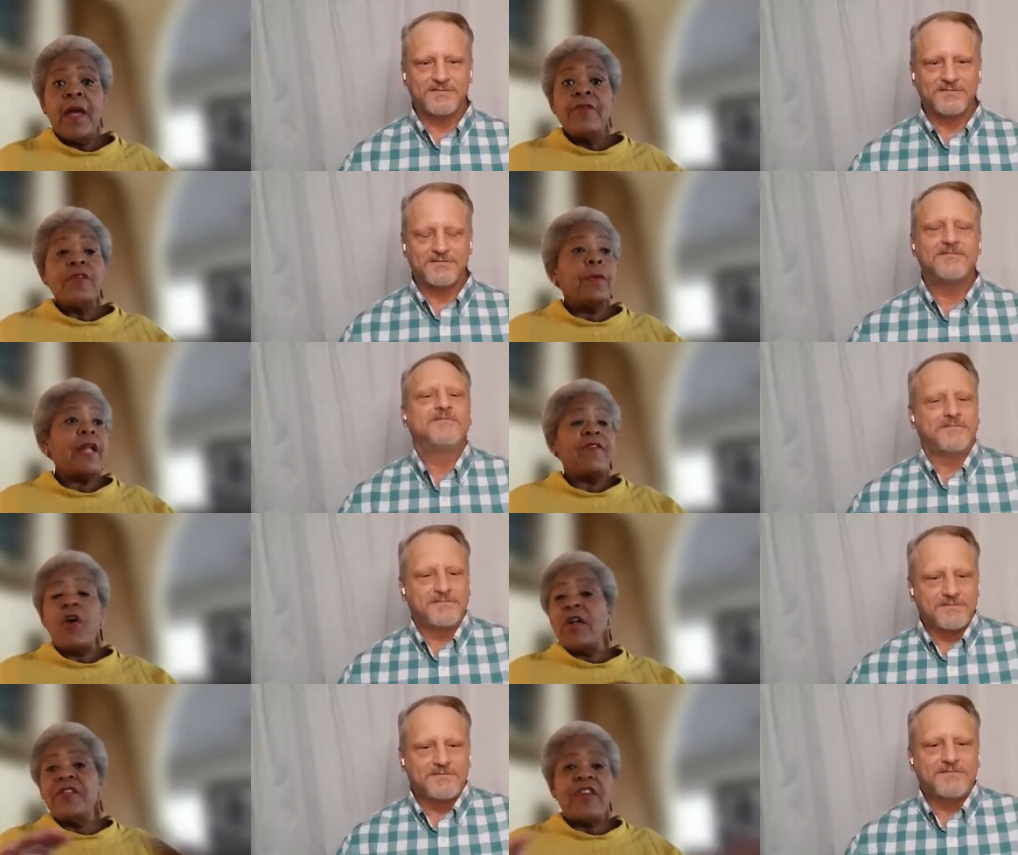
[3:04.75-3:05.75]
Speaker 1: So we'd have
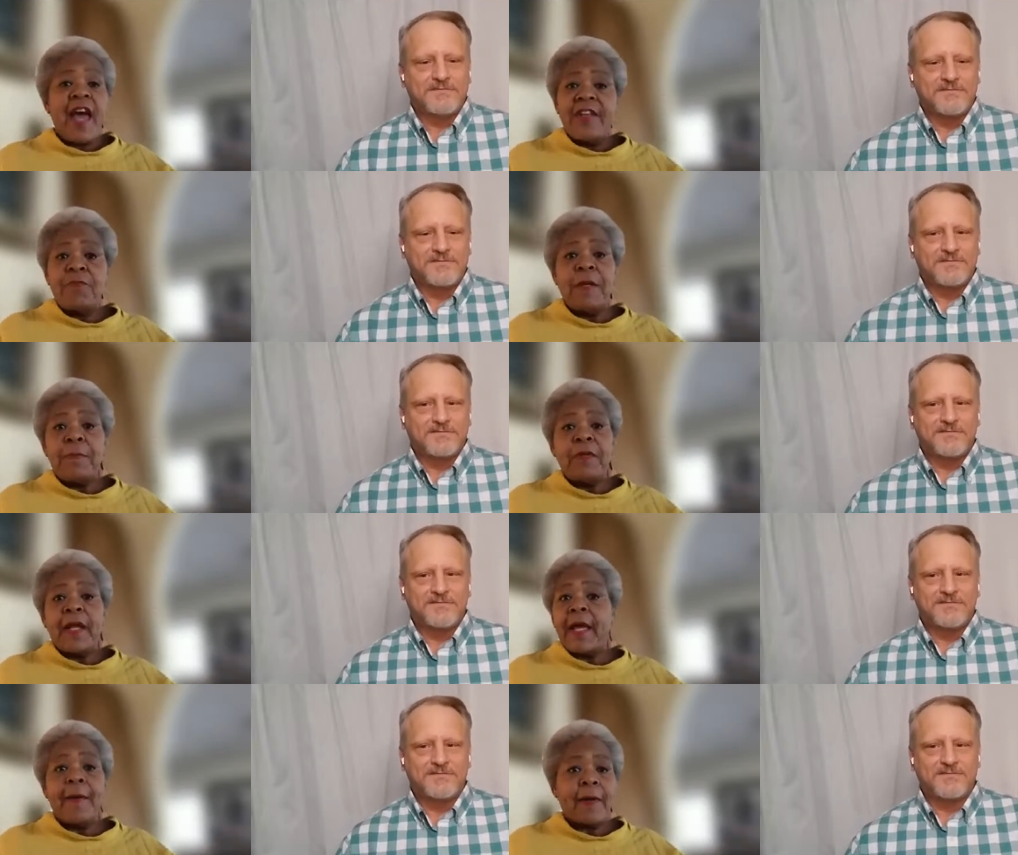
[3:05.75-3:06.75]
all the jazz people
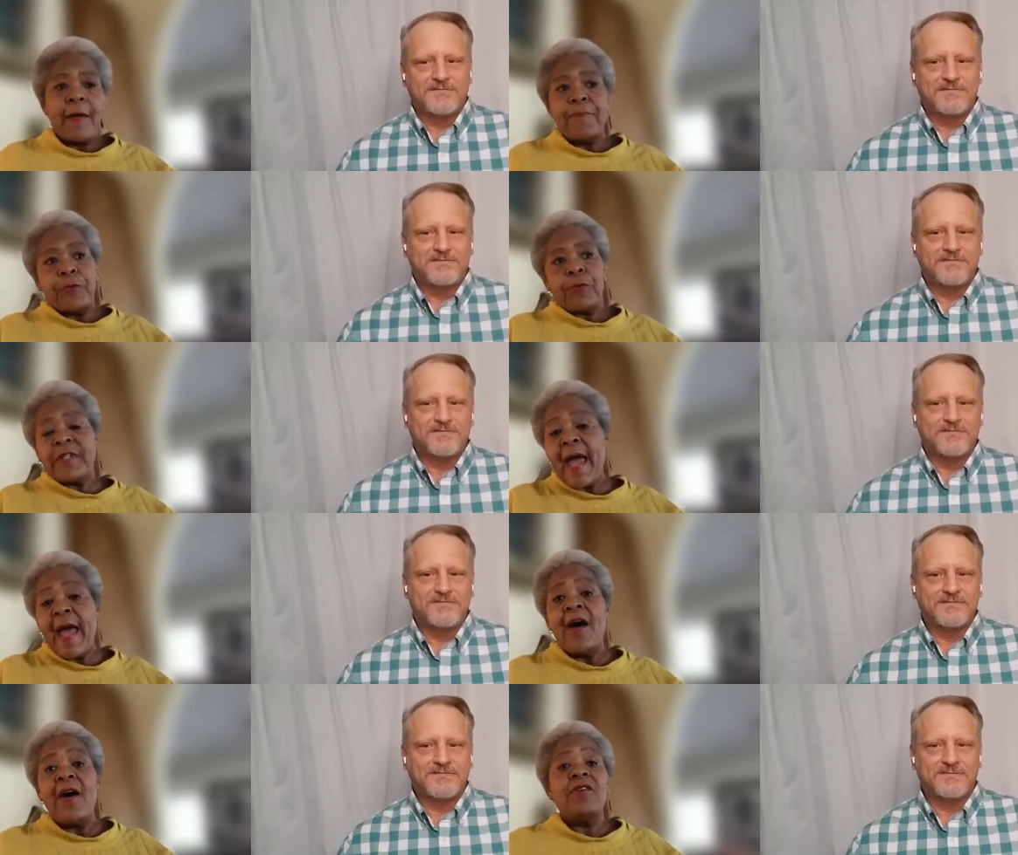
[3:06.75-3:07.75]
that come, come through
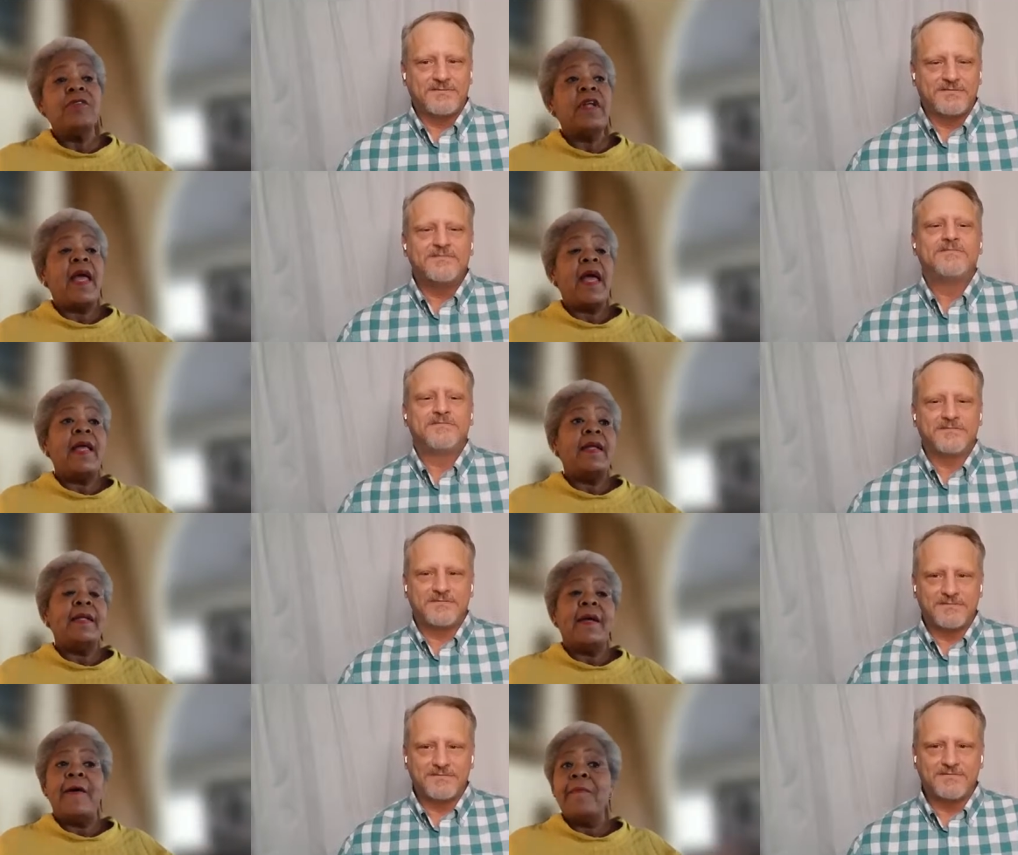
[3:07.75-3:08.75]
town,
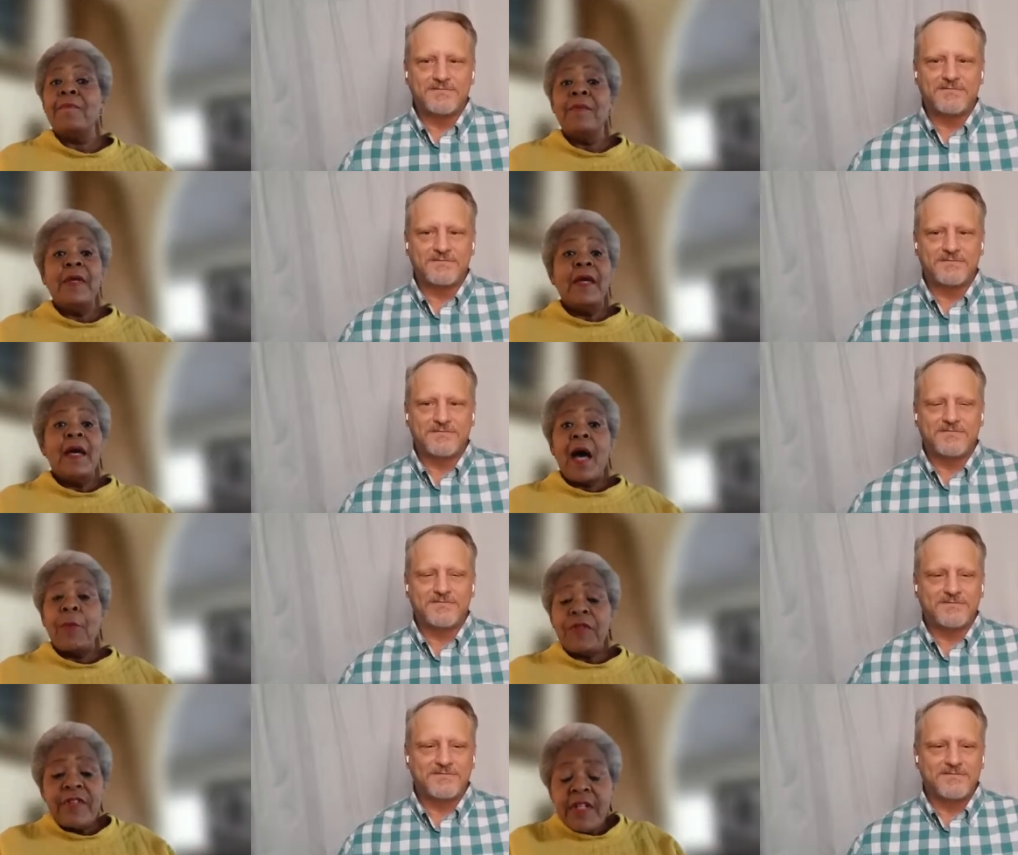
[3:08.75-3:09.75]
and um, I
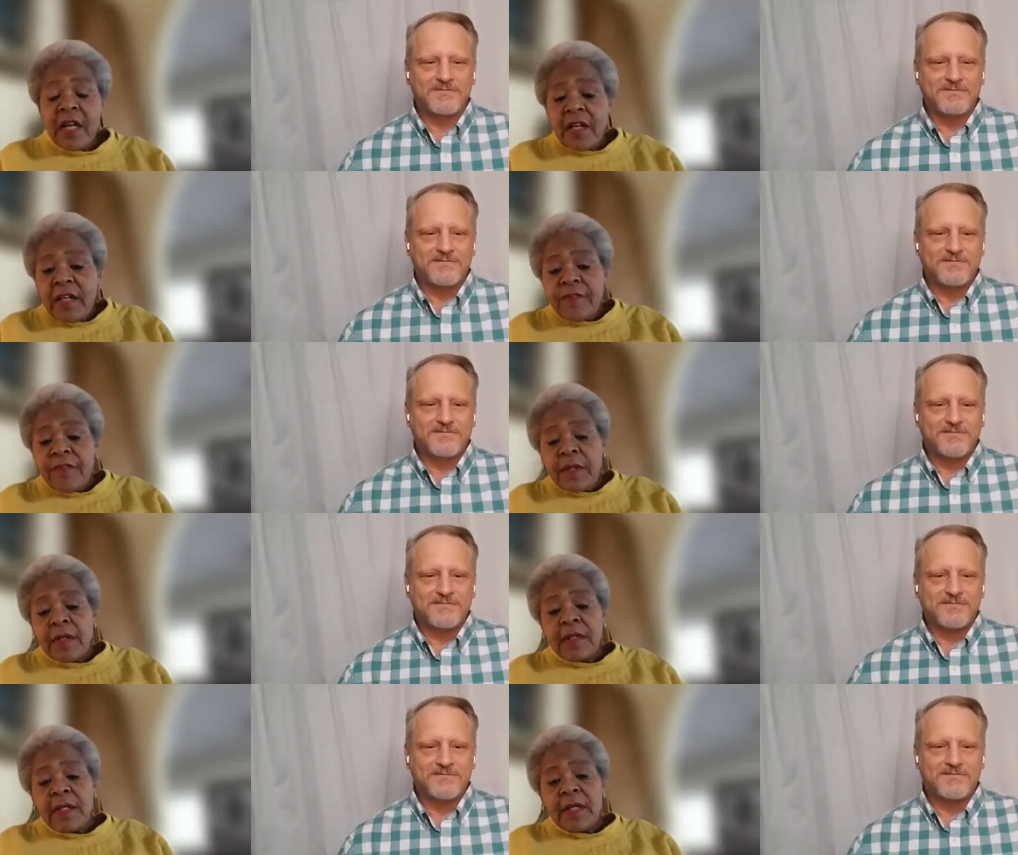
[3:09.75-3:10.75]
would sit underneath
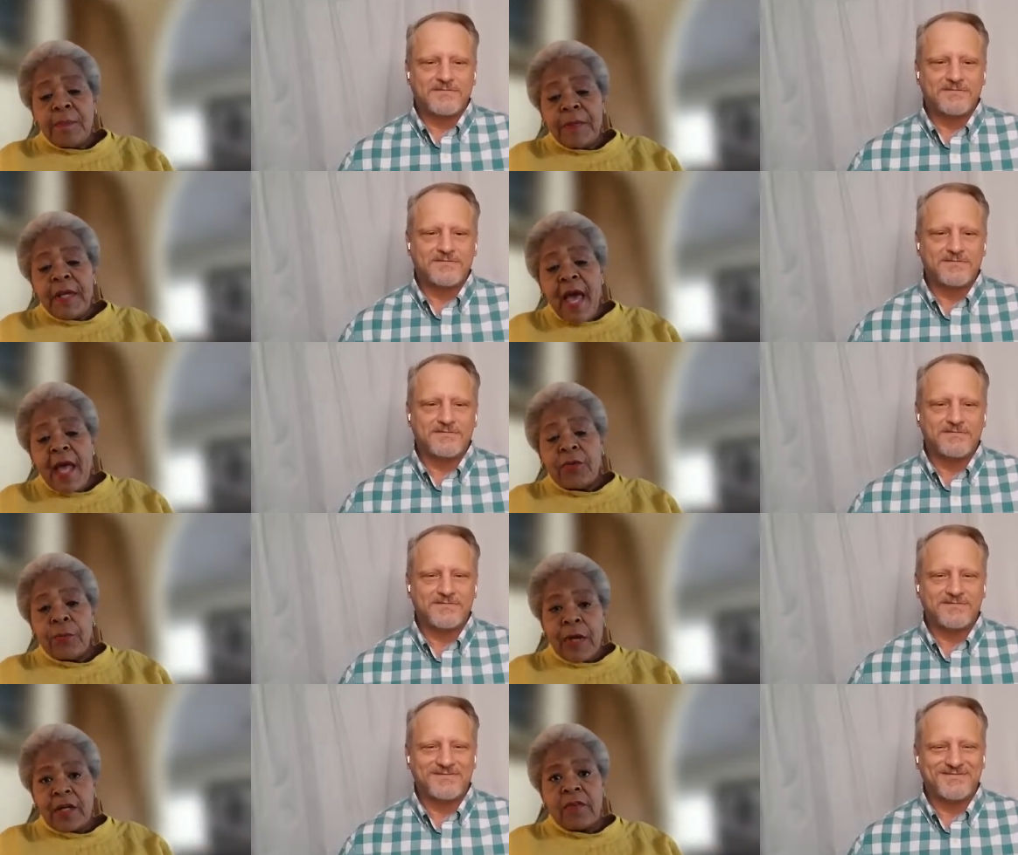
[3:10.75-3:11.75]
the the piano.
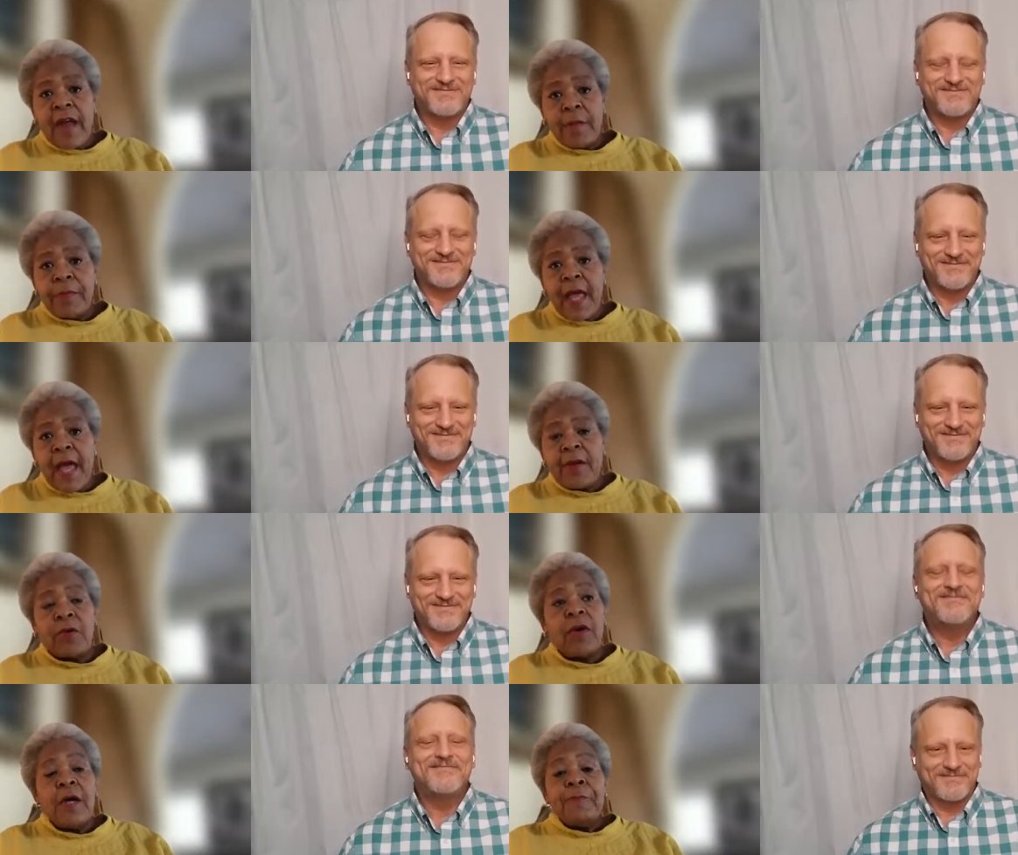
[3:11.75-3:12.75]
We had a grand piano,